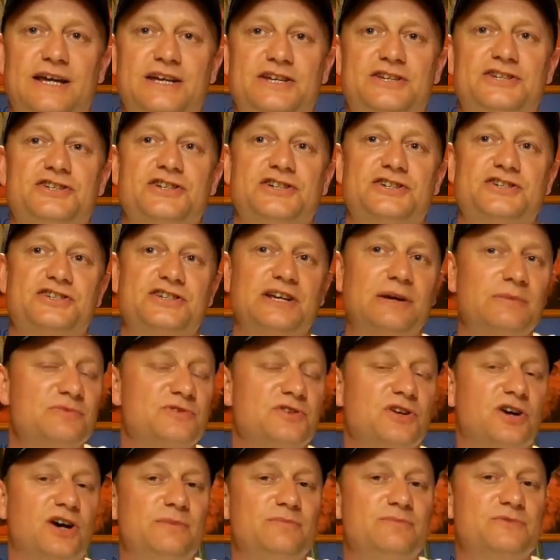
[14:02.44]
It's just
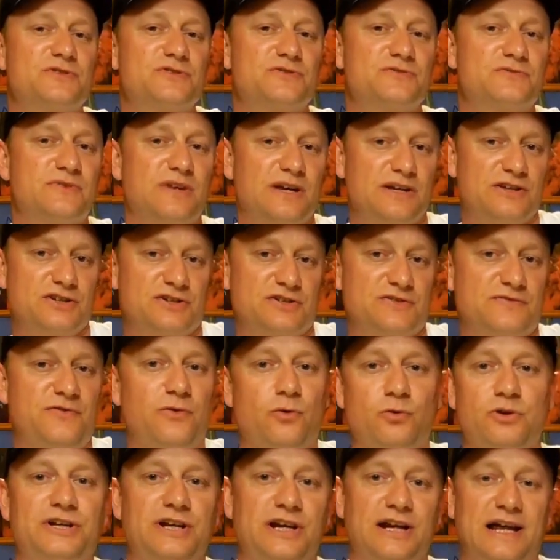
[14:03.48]
sometimes they just
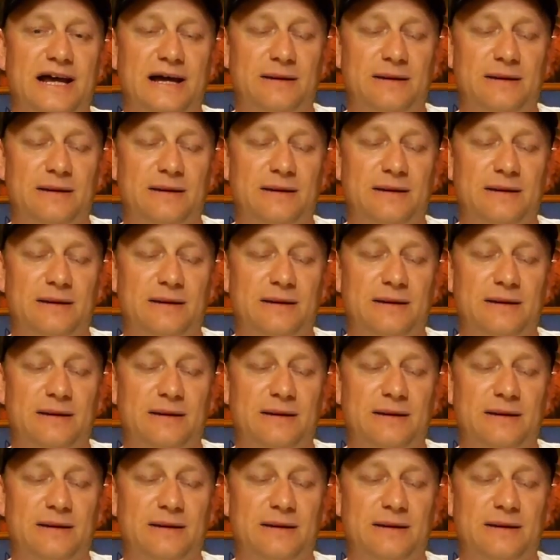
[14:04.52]
fall in your